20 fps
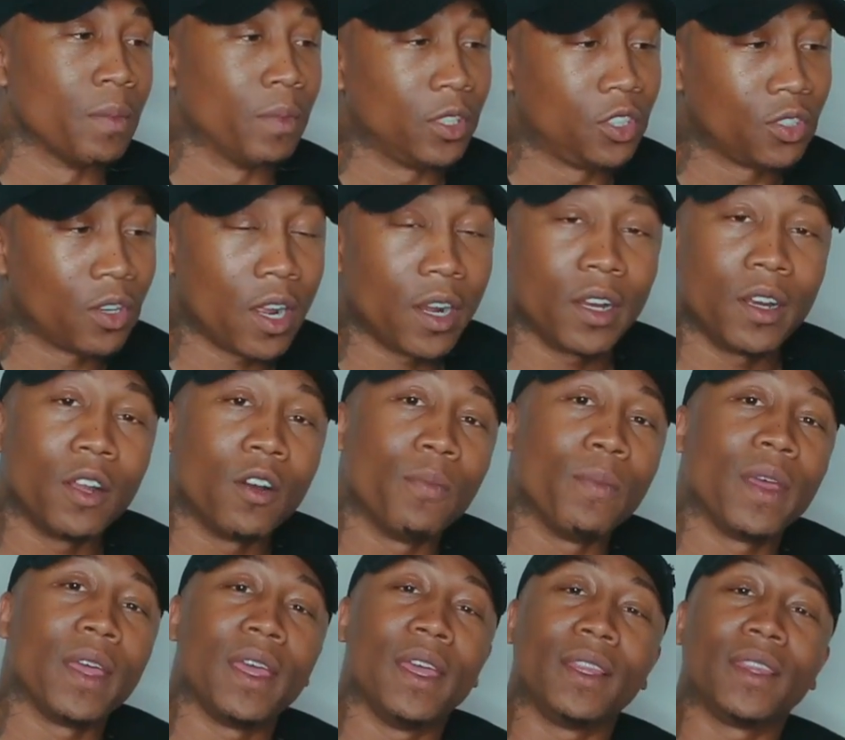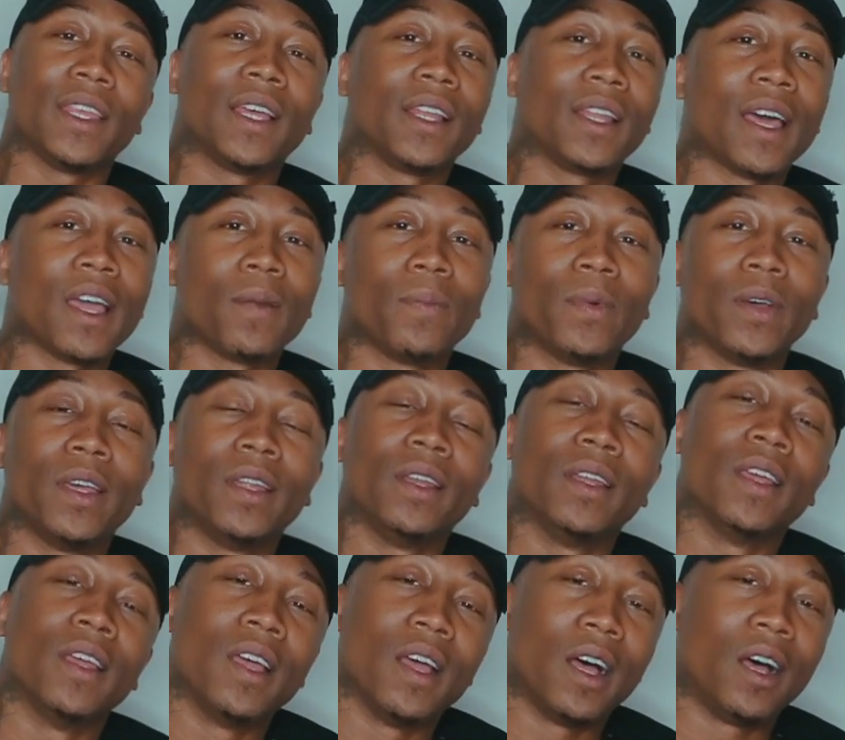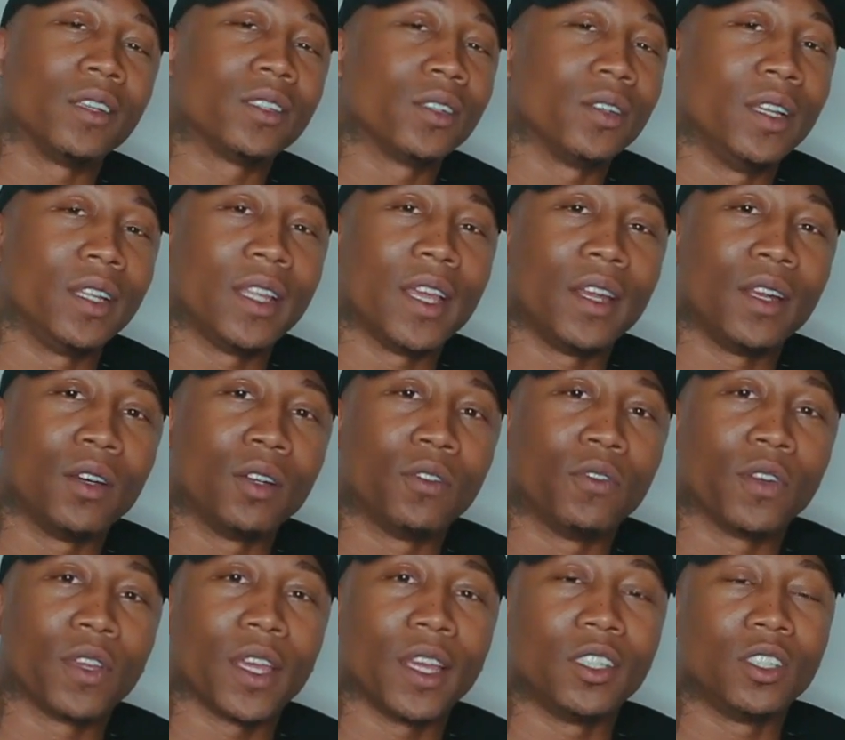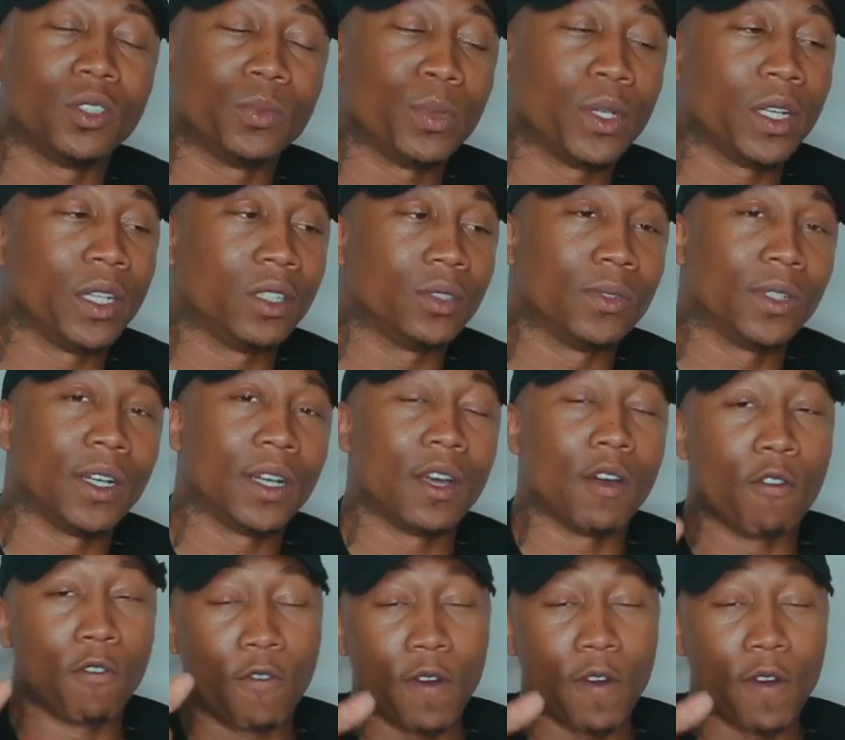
But you already know, man, hit that like button. Also hit that notification button as well.